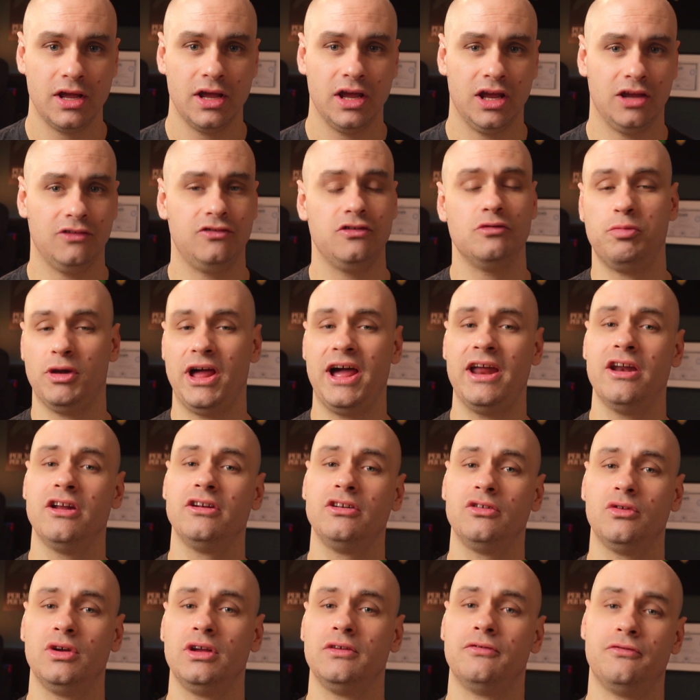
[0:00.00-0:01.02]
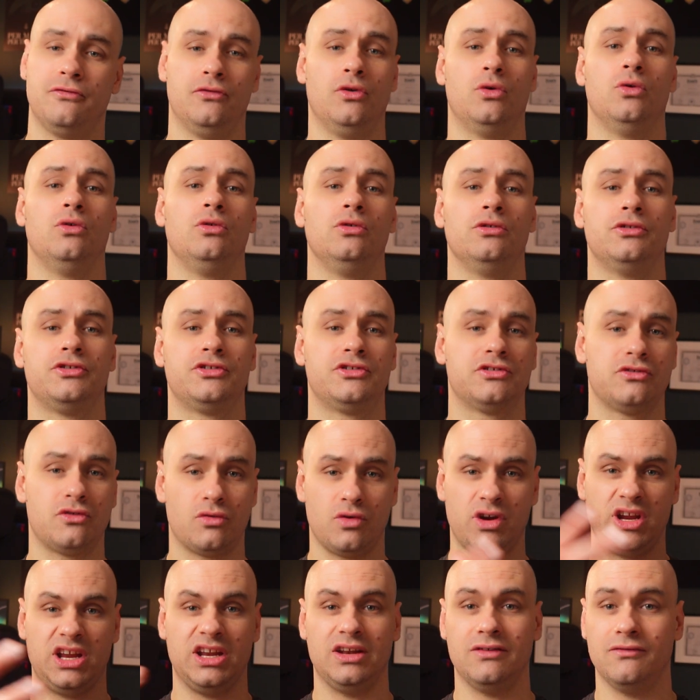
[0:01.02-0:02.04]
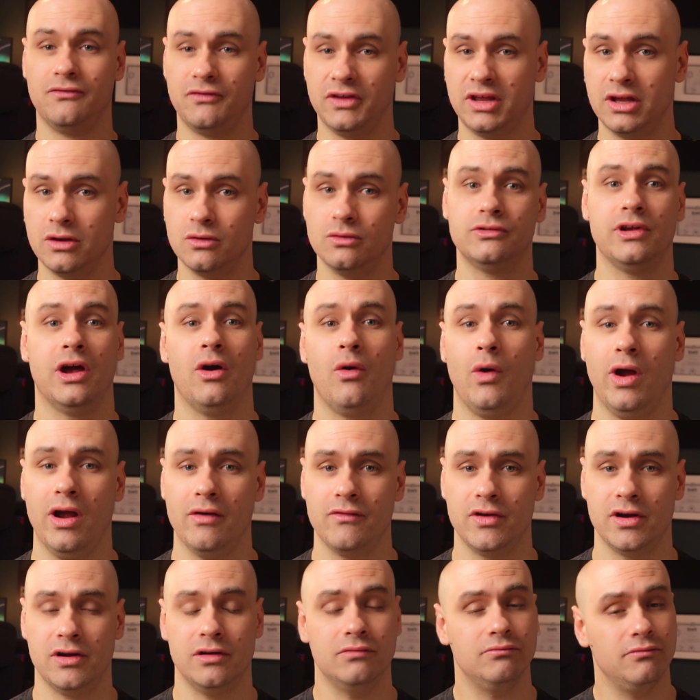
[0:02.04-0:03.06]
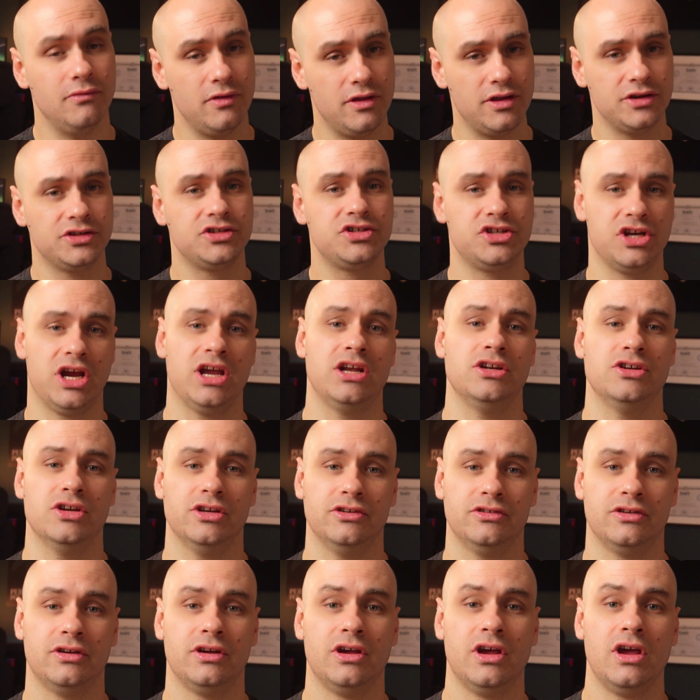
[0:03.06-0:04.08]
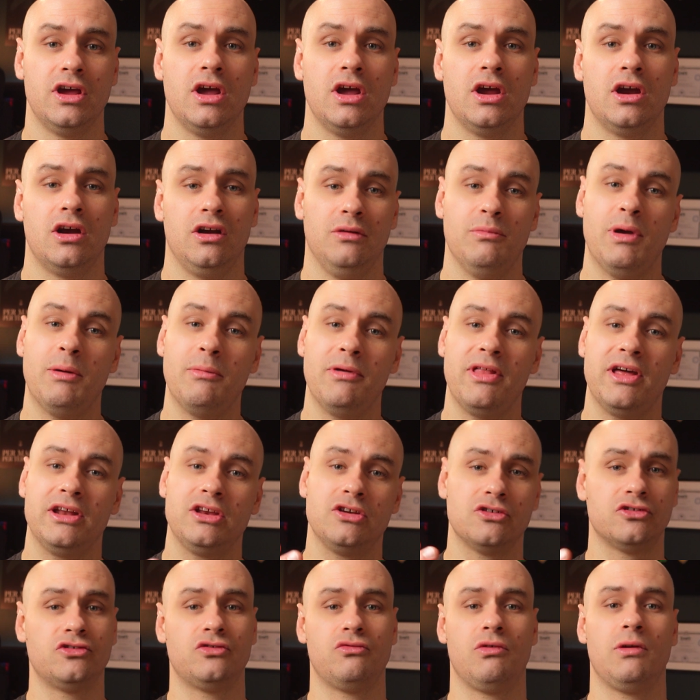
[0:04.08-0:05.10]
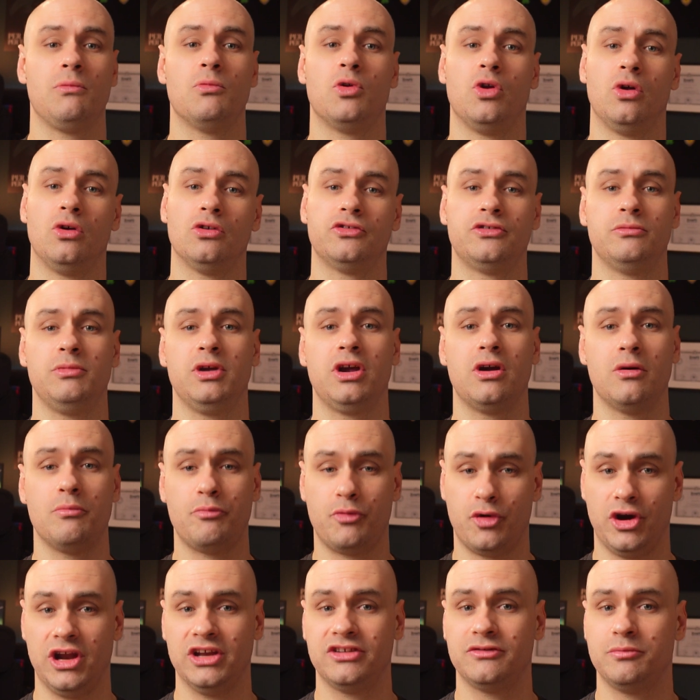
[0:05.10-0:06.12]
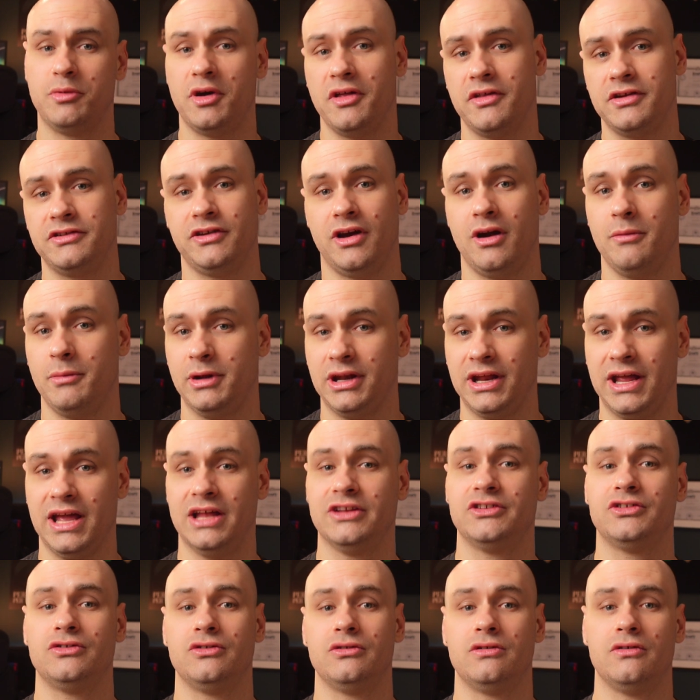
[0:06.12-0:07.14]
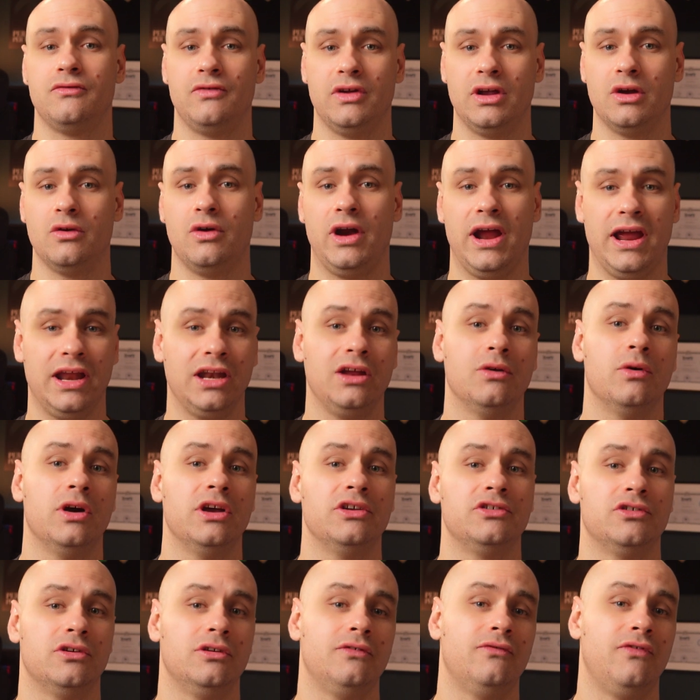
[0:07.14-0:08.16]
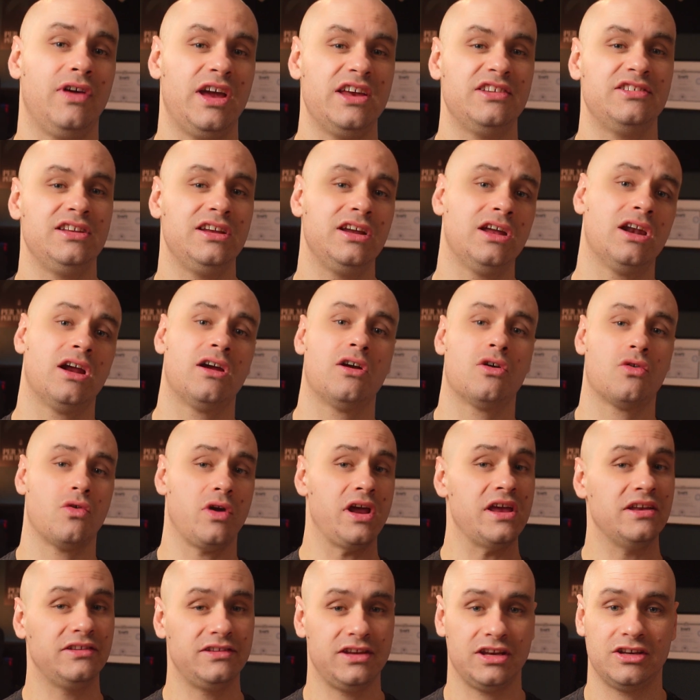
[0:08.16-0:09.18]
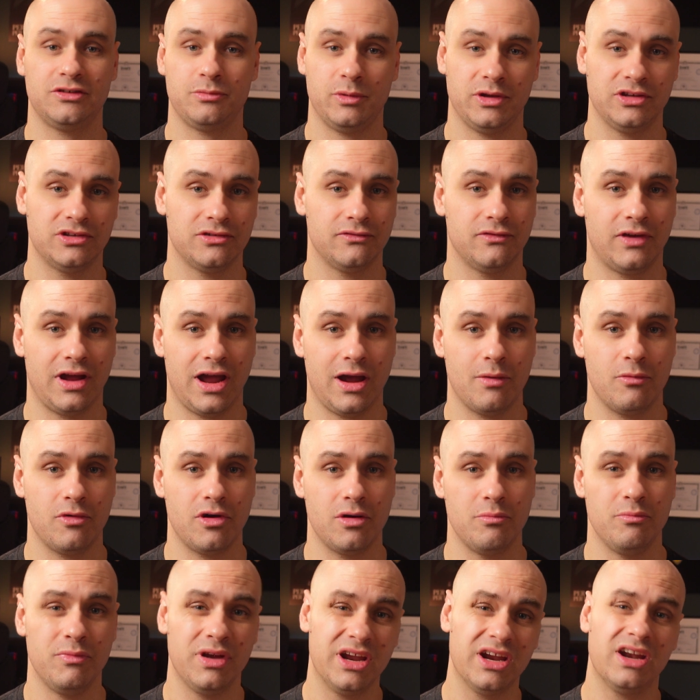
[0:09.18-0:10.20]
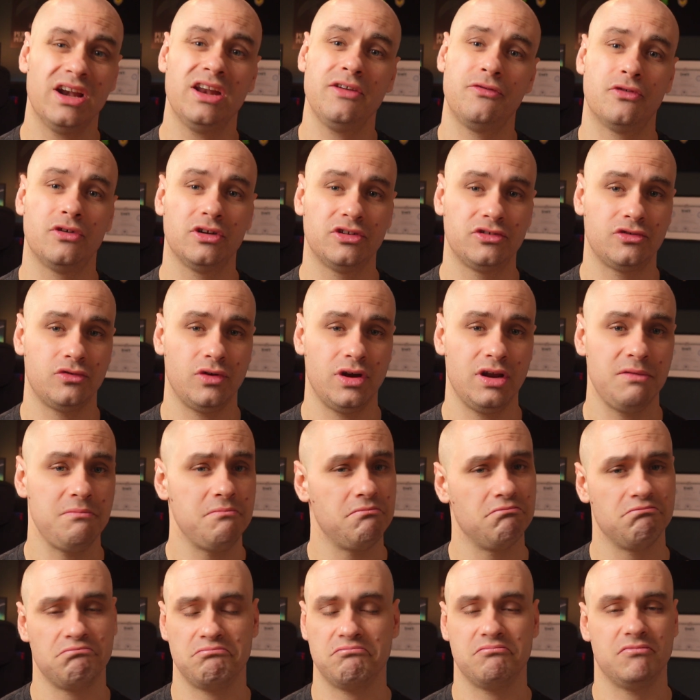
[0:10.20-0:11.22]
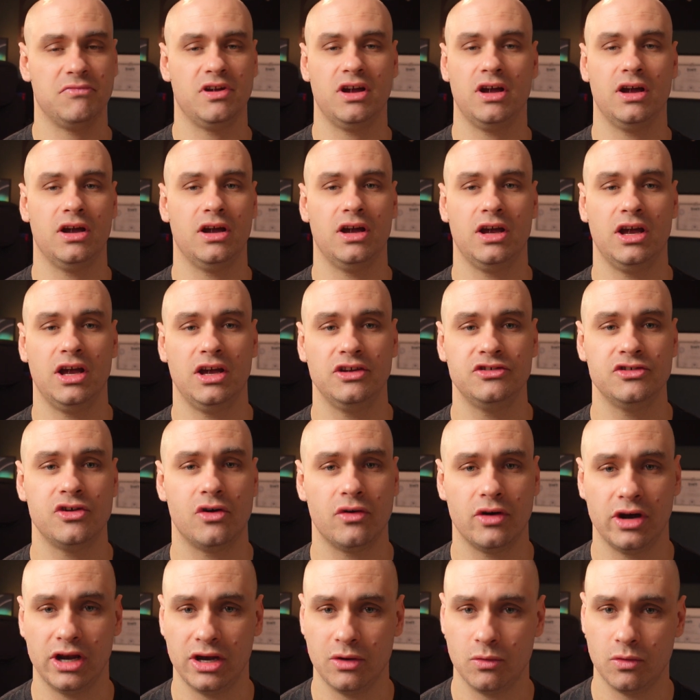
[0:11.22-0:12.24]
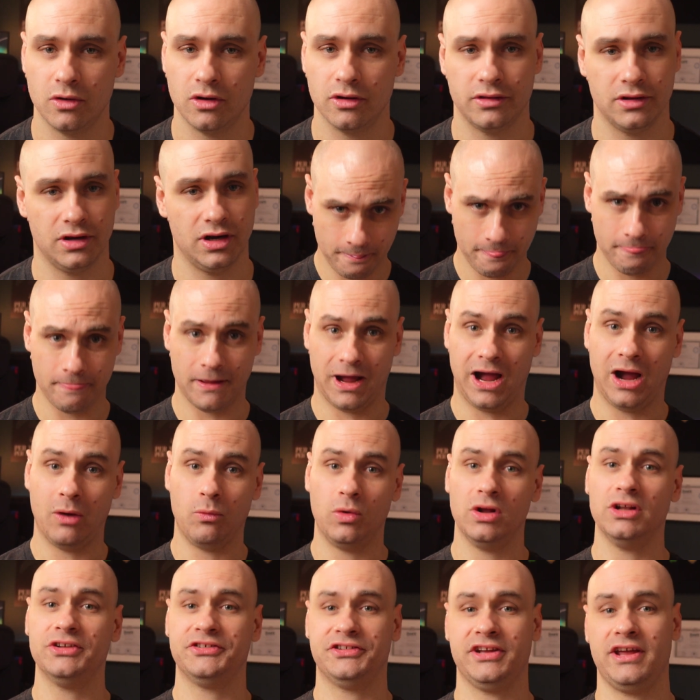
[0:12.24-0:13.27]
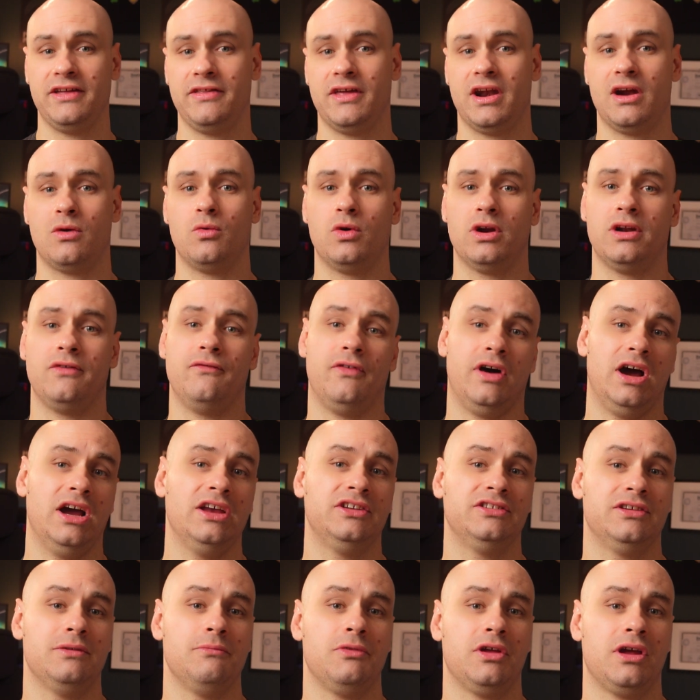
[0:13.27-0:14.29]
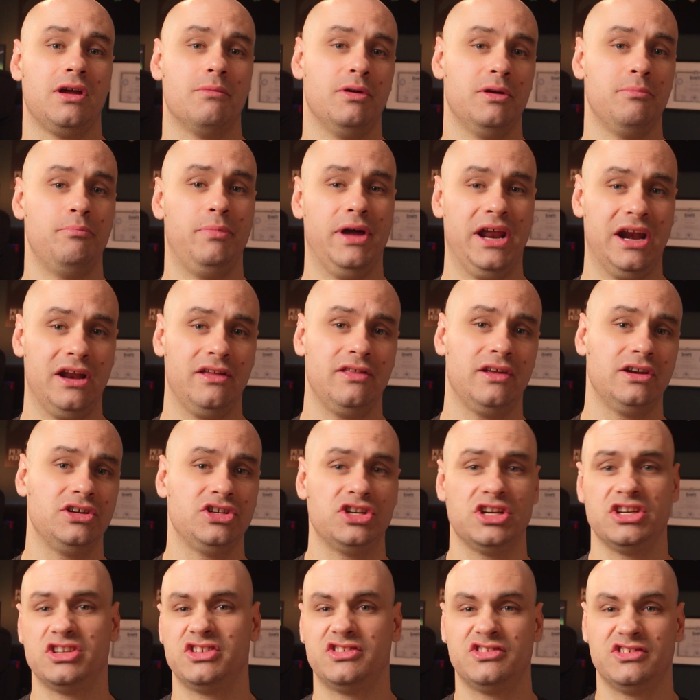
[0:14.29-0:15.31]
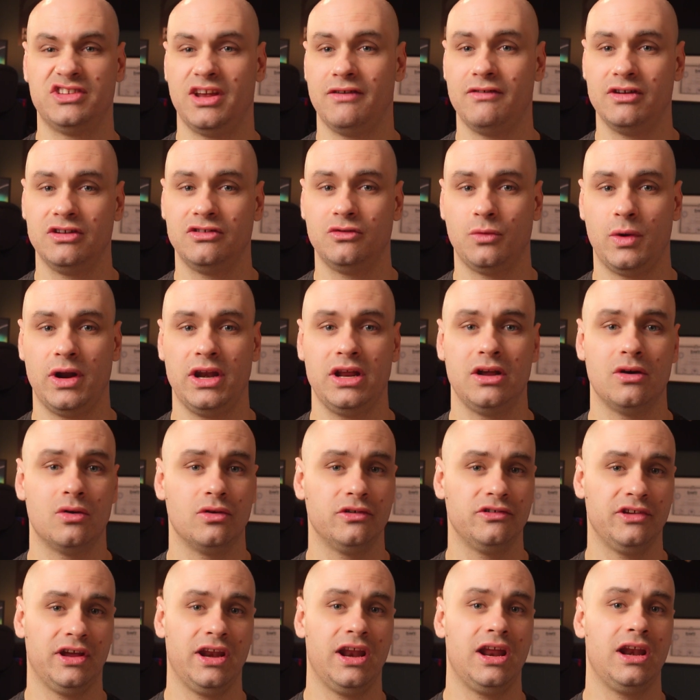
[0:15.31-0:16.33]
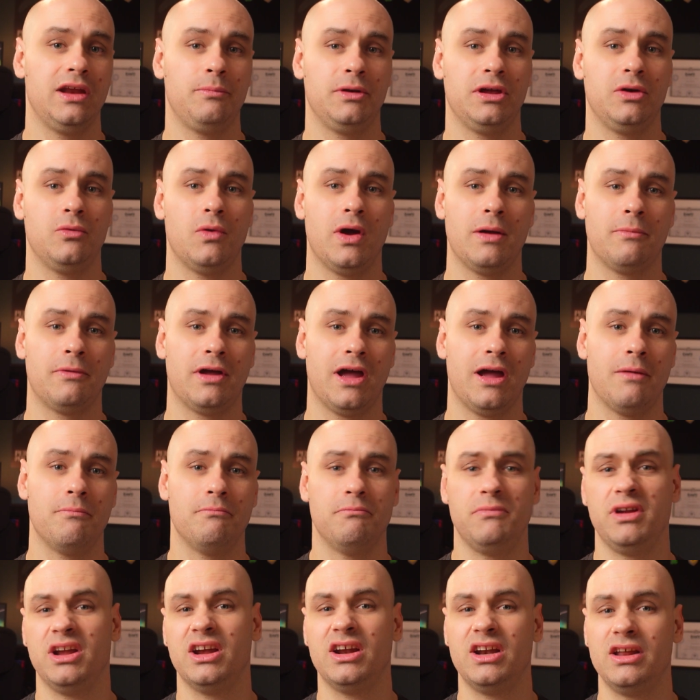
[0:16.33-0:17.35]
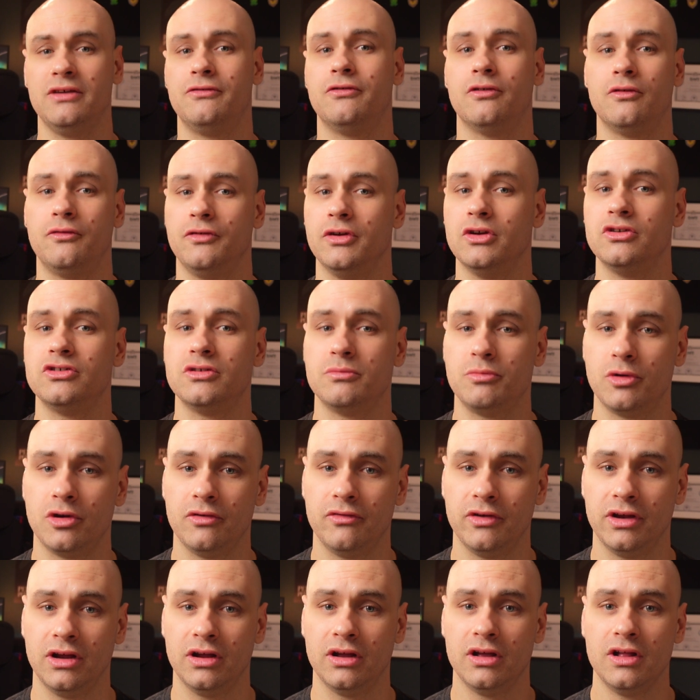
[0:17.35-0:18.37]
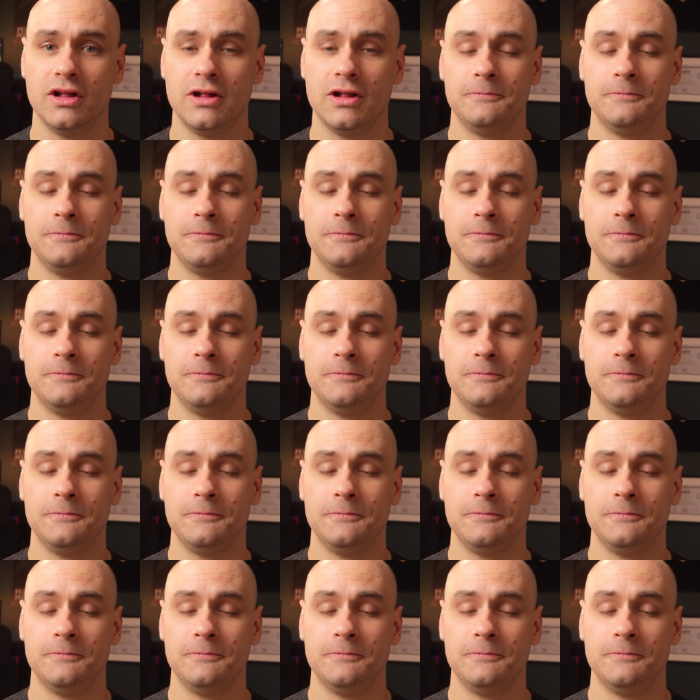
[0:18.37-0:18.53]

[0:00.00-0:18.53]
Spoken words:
If you plan on doing full screen views, however, this changes. Remember that your stream will also be compressed by the time it gets to the viewer anyway, so investing in a crazy expensive camera merely for a stream is not really worth it. I will say that I would advise something a bit better than just 720 or 1080p webcam merely for future proofing.